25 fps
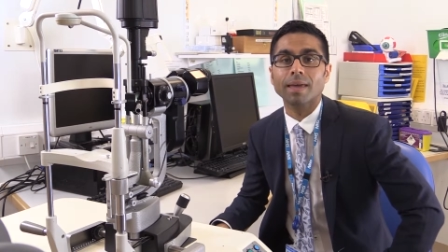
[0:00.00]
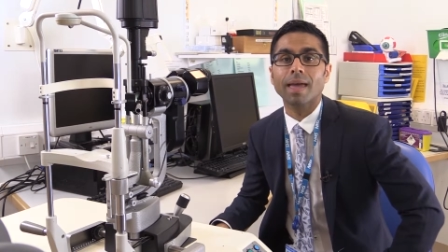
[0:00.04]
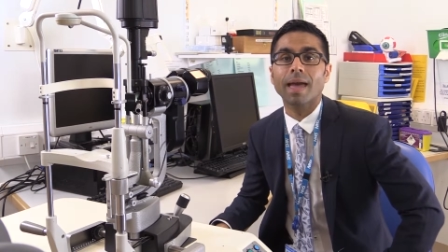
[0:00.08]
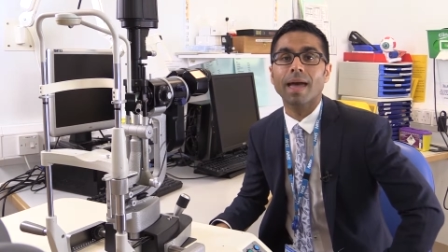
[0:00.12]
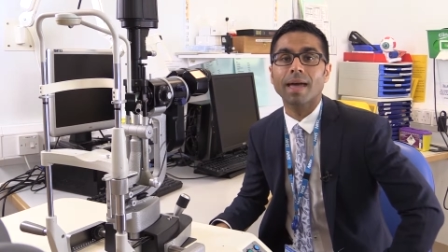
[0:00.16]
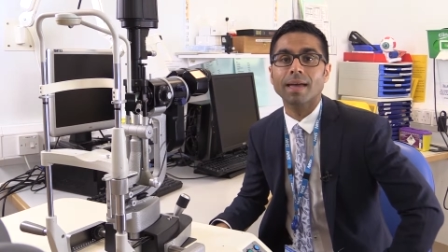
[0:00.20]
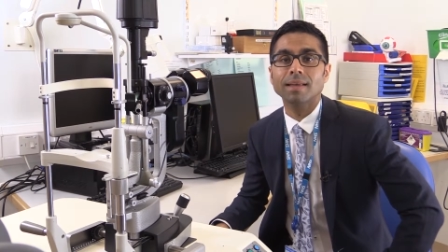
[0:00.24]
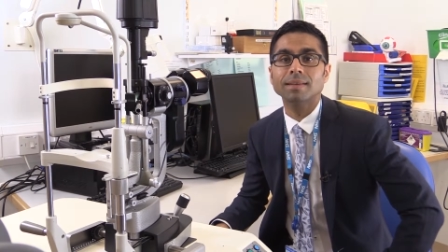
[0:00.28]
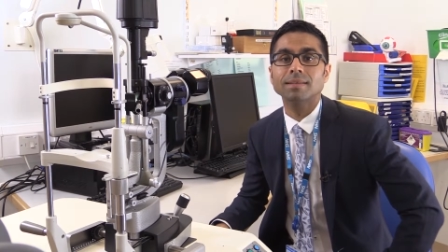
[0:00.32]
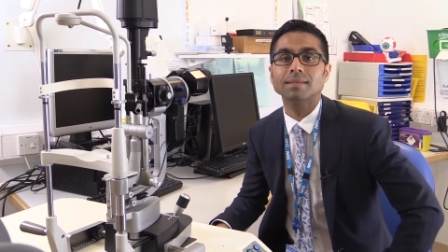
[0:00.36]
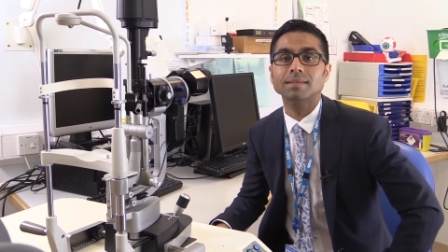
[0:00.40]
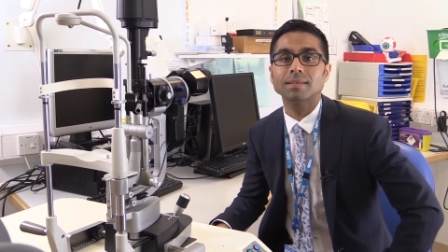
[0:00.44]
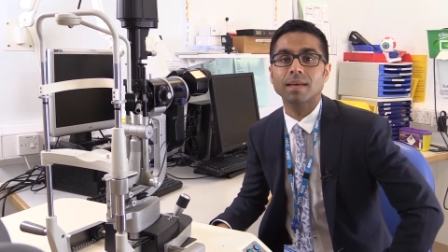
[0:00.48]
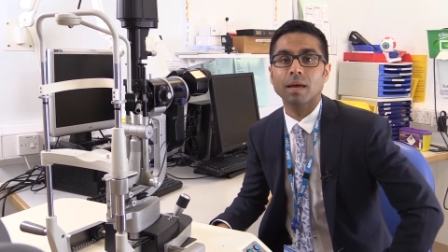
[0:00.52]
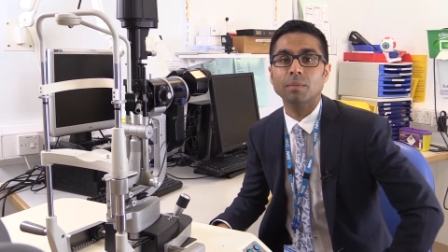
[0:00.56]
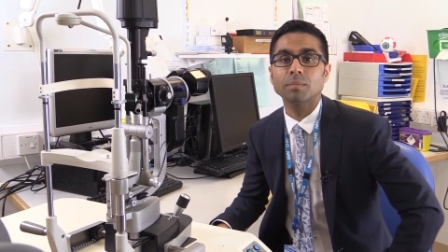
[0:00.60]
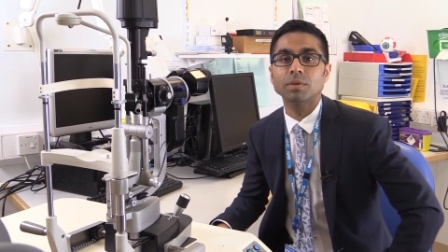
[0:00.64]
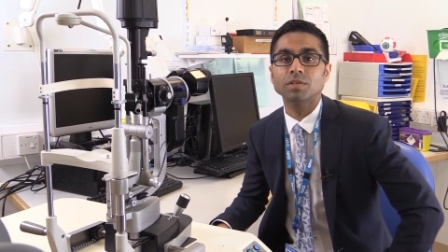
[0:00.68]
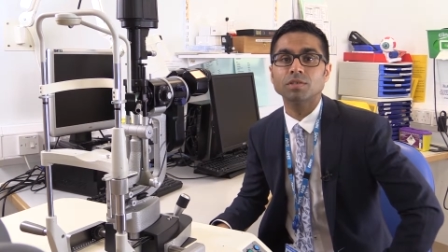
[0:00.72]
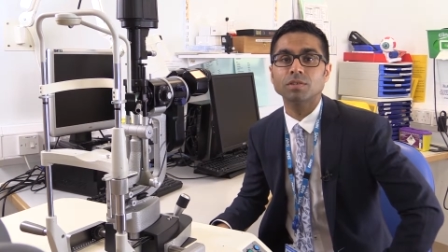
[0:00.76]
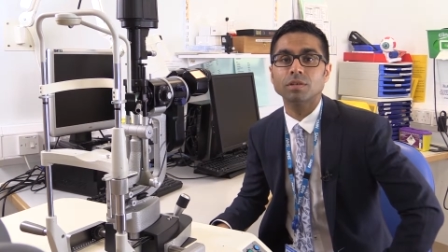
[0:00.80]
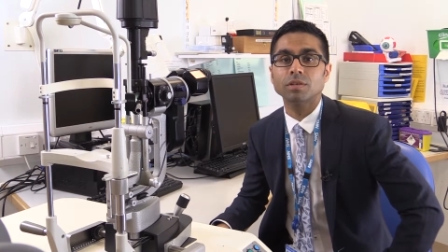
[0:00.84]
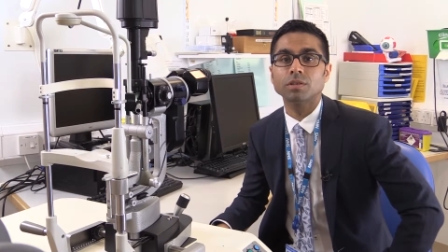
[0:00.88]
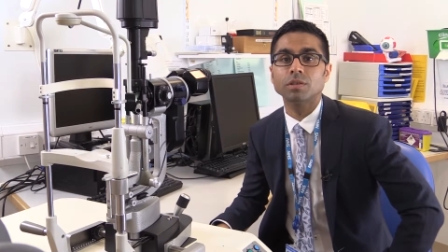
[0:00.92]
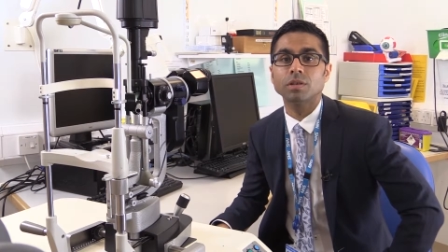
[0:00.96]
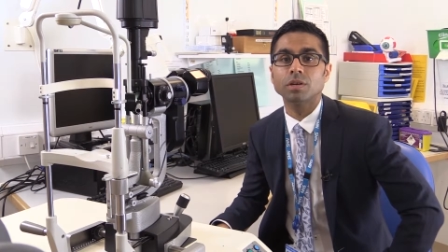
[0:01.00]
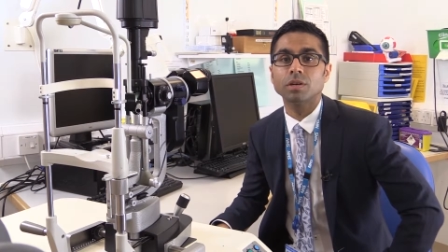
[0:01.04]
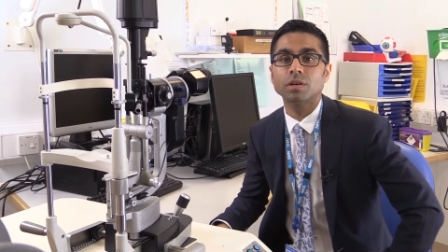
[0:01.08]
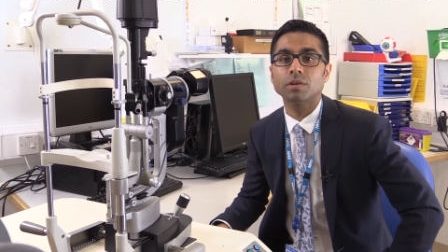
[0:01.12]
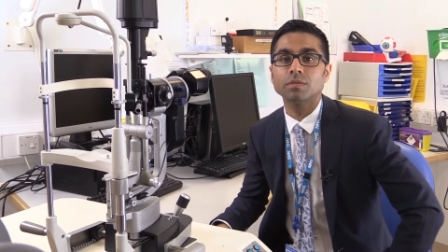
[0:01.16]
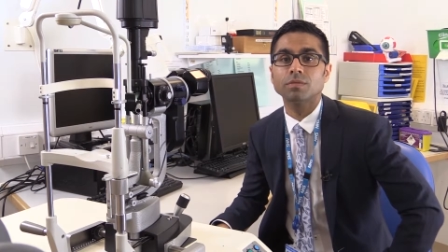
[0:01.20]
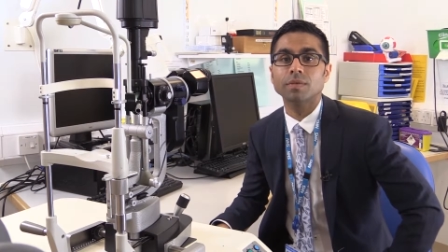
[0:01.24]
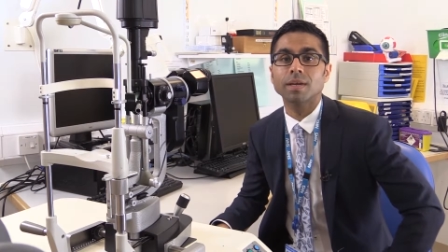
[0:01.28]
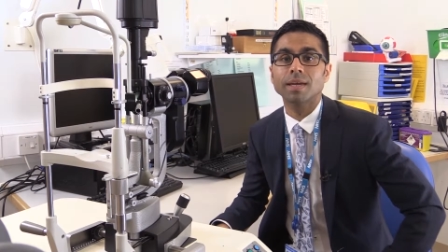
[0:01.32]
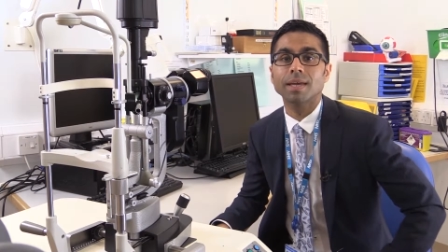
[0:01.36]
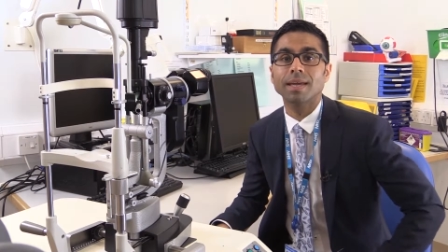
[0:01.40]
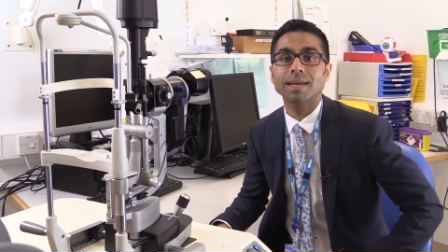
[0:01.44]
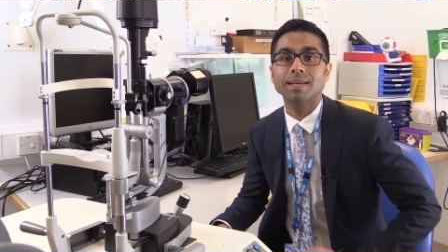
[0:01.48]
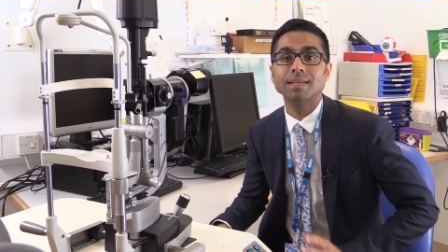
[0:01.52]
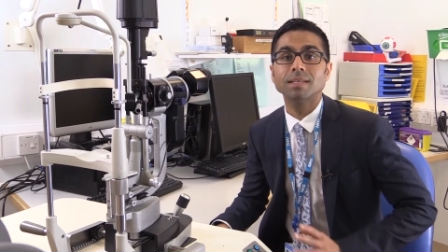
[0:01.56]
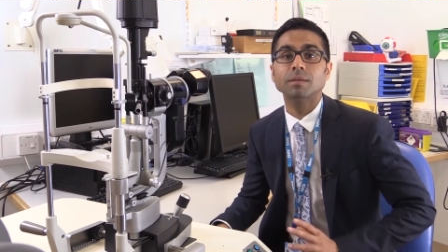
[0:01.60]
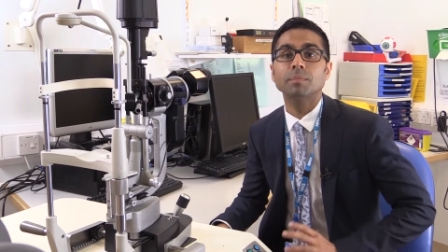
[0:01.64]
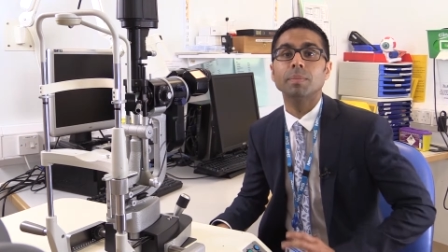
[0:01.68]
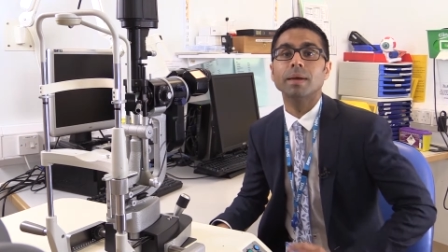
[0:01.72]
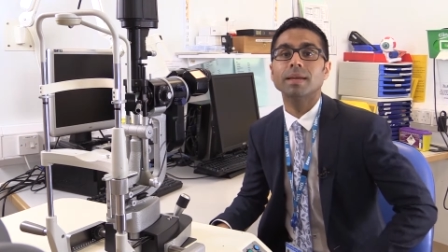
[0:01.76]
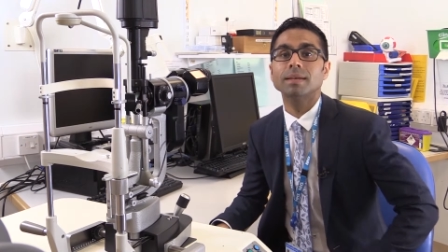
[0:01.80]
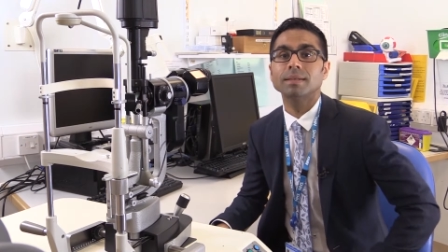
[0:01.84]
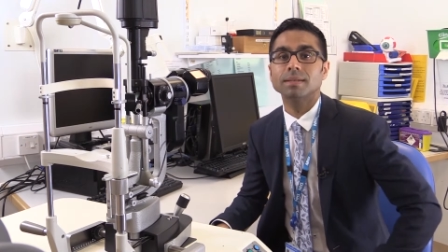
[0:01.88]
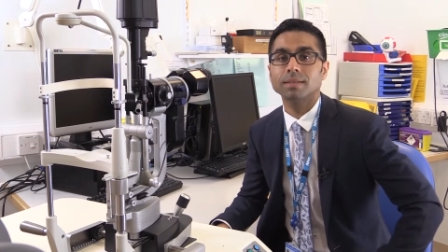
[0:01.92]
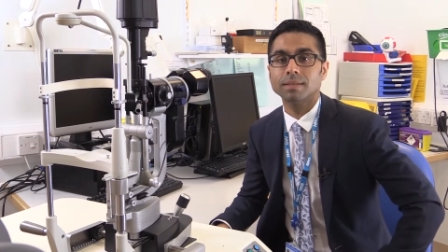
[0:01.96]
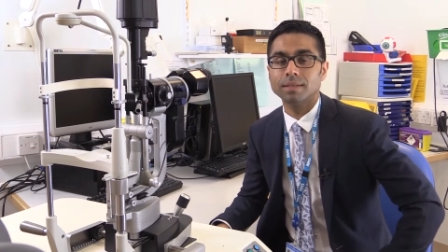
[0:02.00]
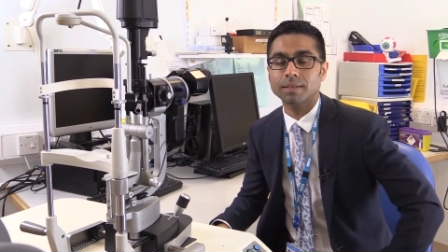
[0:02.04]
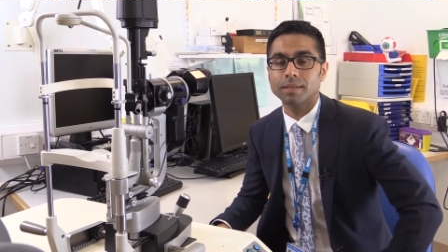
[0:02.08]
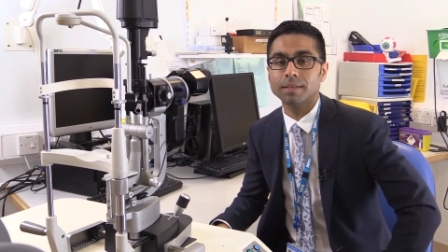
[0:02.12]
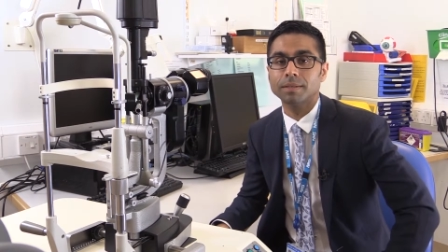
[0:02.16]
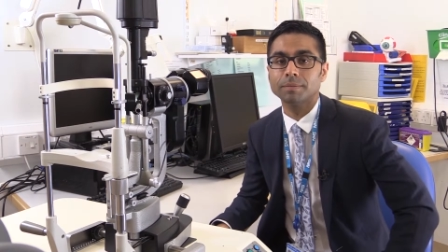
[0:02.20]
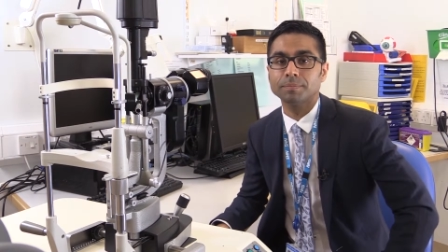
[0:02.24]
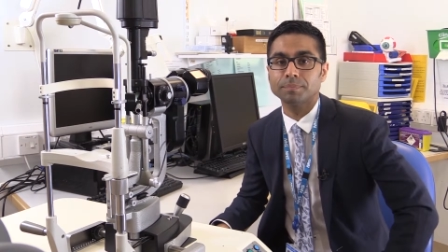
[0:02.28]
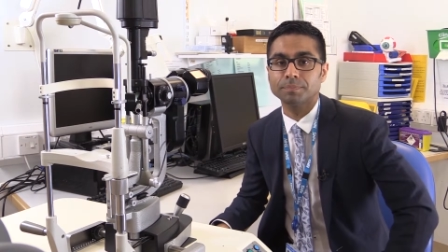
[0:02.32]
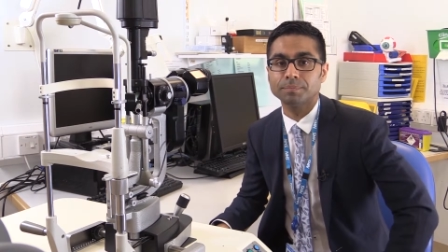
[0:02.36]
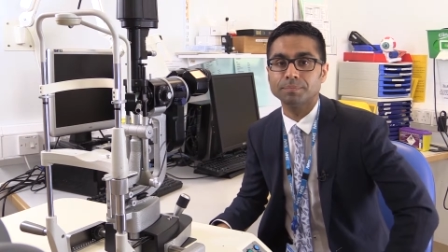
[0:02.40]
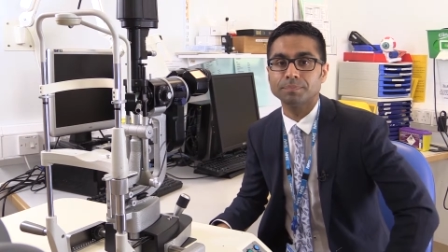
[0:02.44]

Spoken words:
can damage the nerve independently.